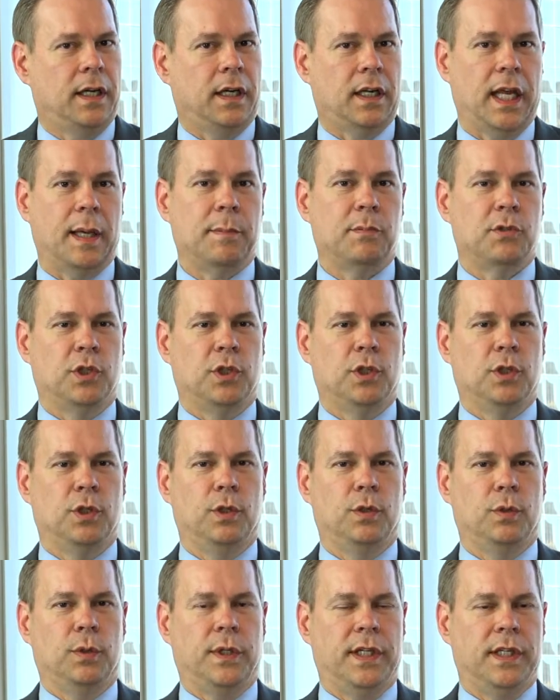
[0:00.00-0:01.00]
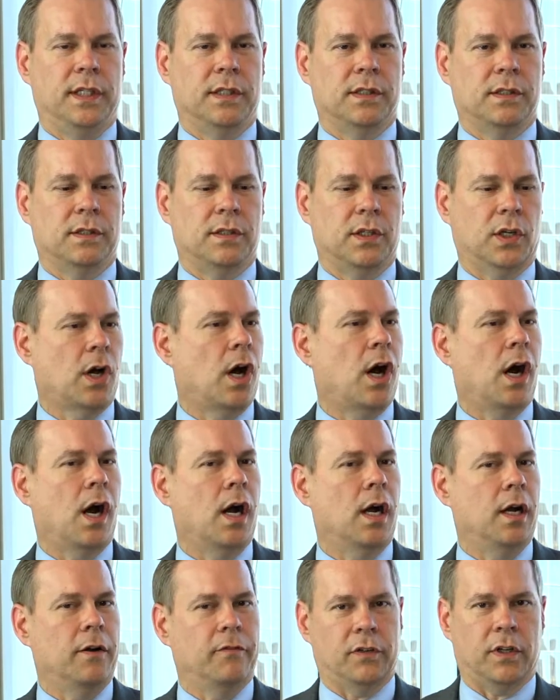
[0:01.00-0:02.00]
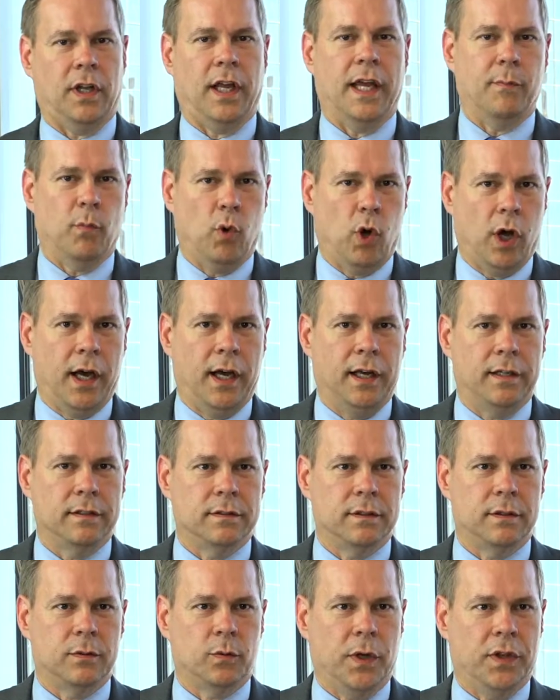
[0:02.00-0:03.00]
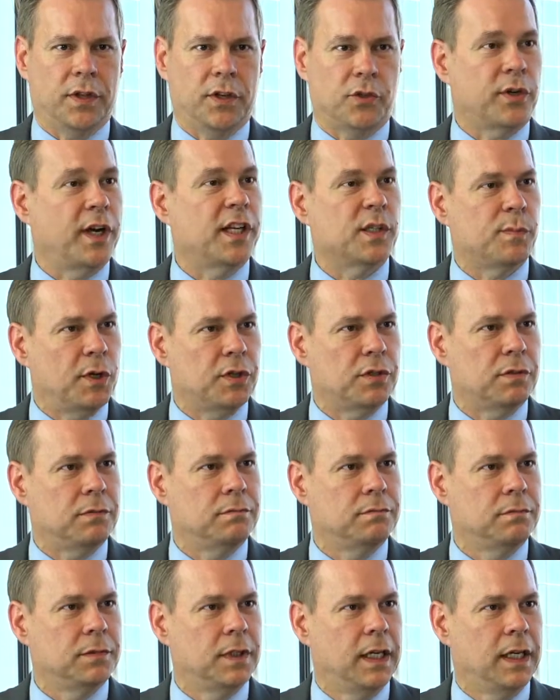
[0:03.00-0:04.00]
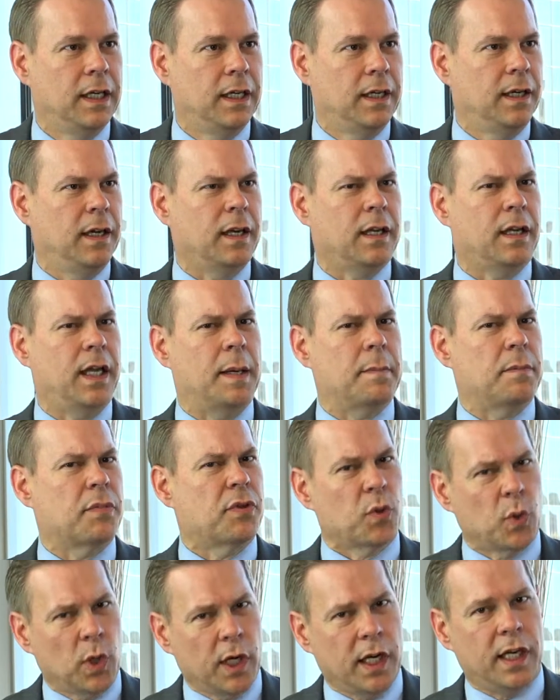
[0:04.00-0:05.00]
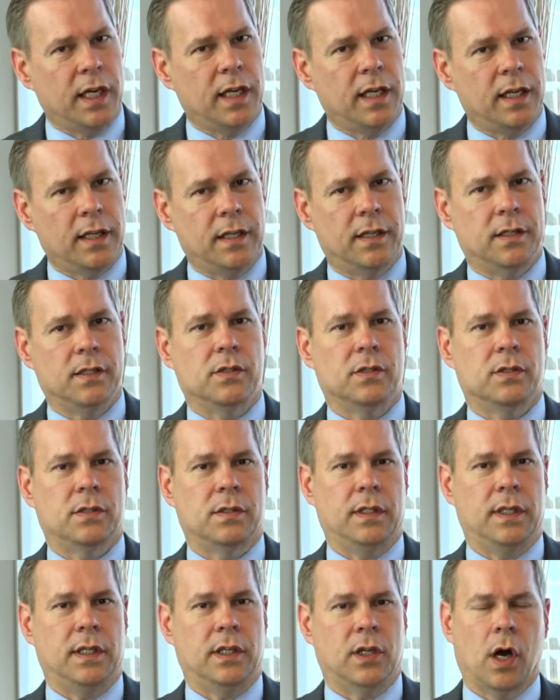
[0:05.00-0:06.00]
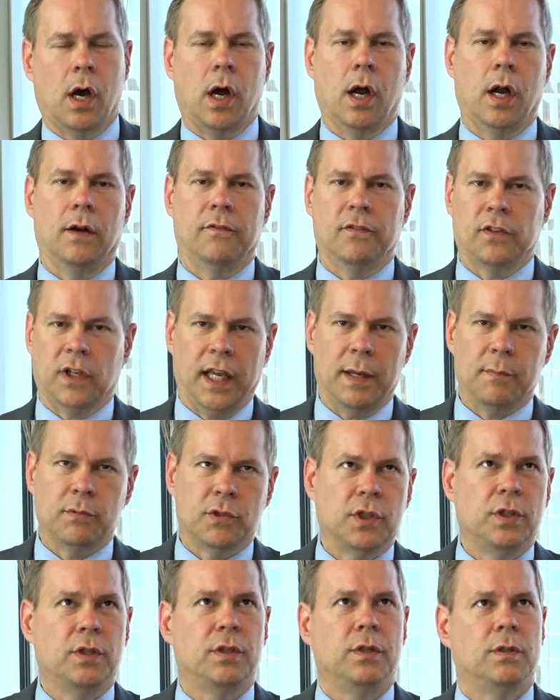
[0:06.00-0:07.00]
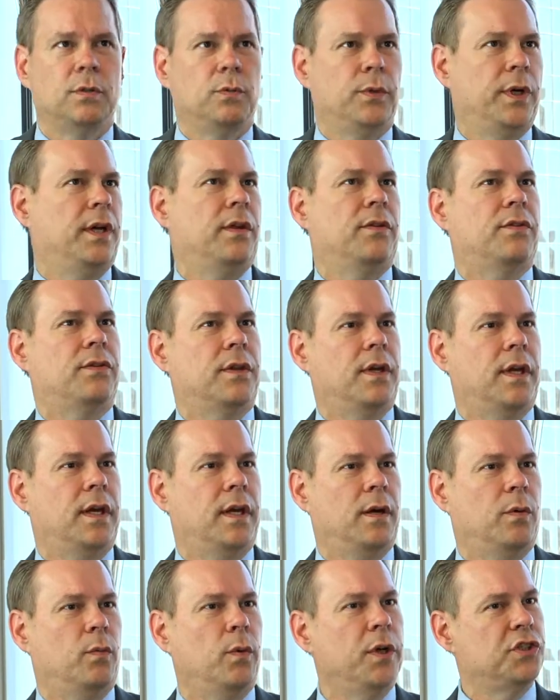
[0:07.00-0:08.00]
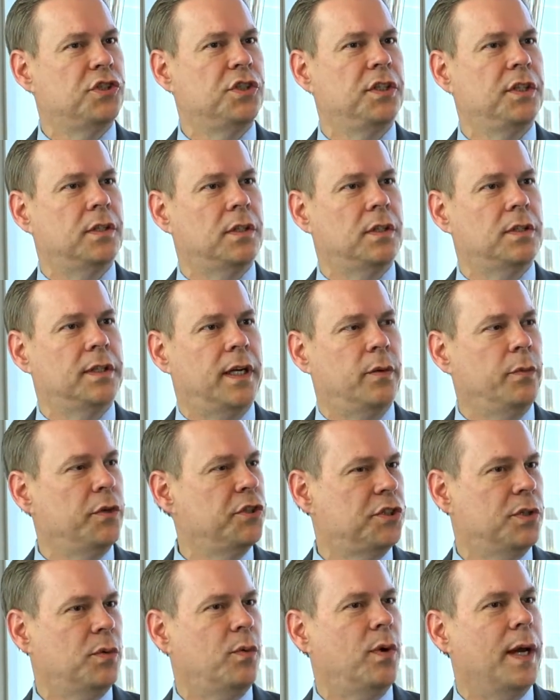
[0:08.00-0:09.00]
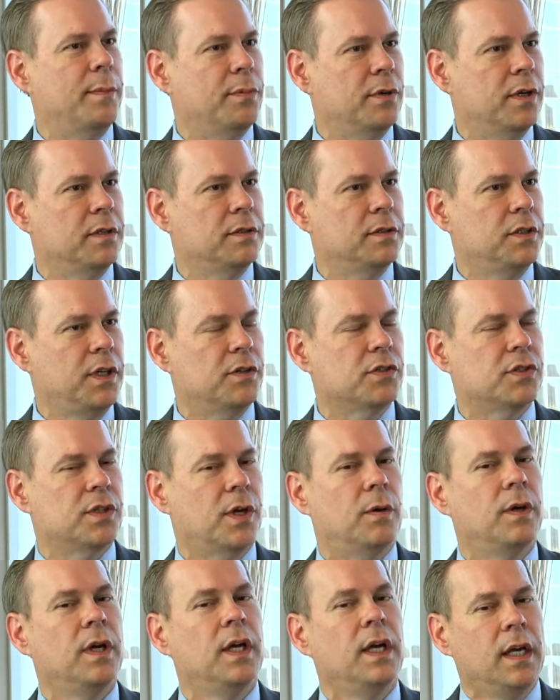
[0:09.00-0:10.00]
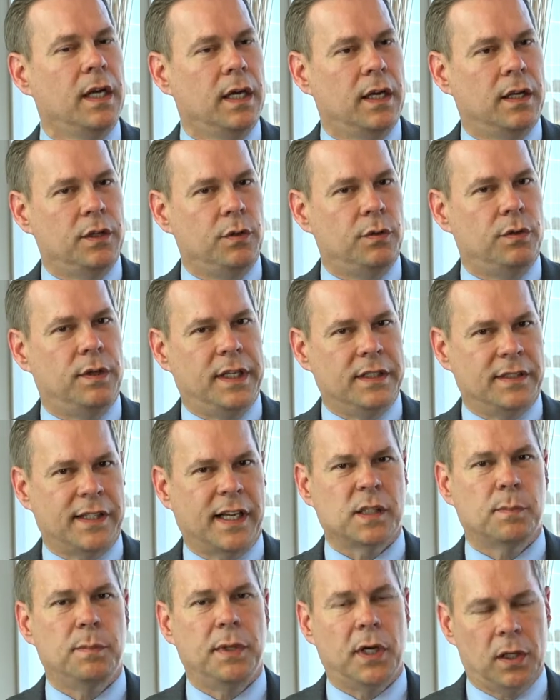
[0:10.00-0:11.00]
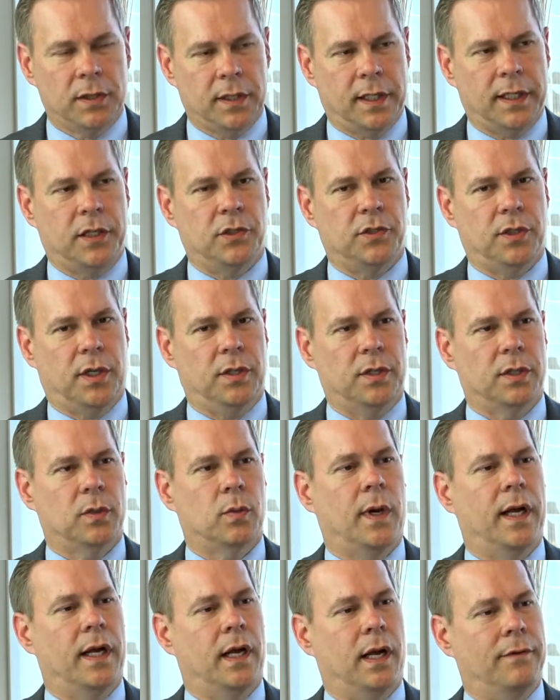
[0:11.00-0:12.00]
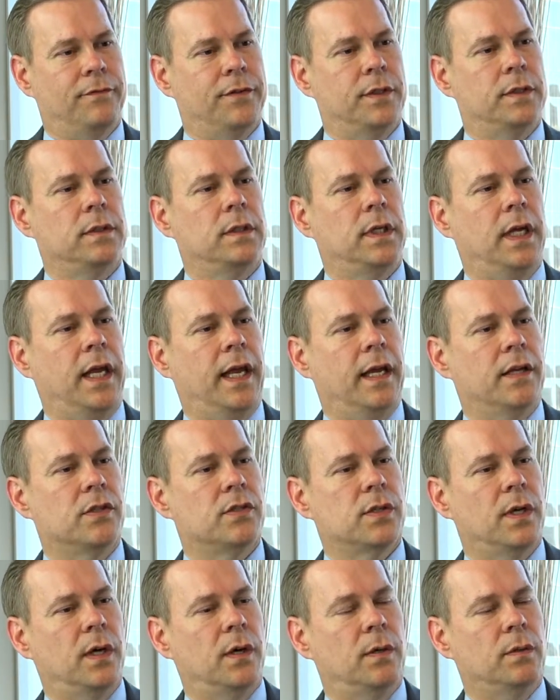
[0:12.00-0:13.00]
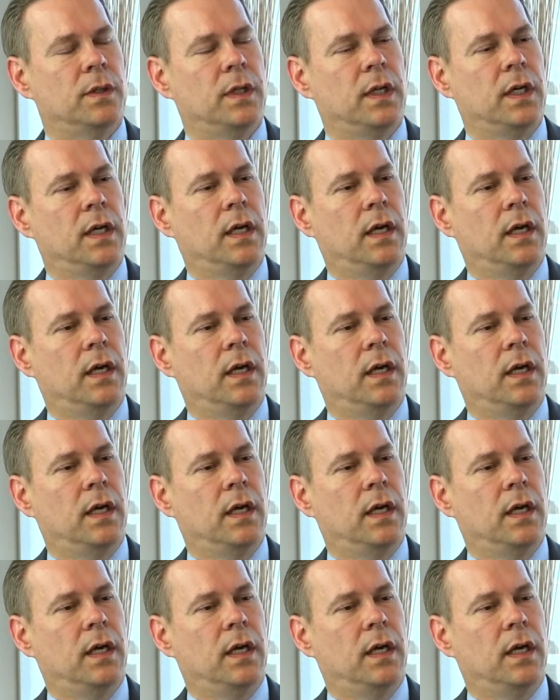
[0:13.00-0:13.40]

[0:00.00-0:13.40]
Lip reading: Claim 2 is the car of claim 1 with a transmission. Claim 3 is the car of claim 2 with a windshield and a windshield wiper. So these things build on each other quite often, and so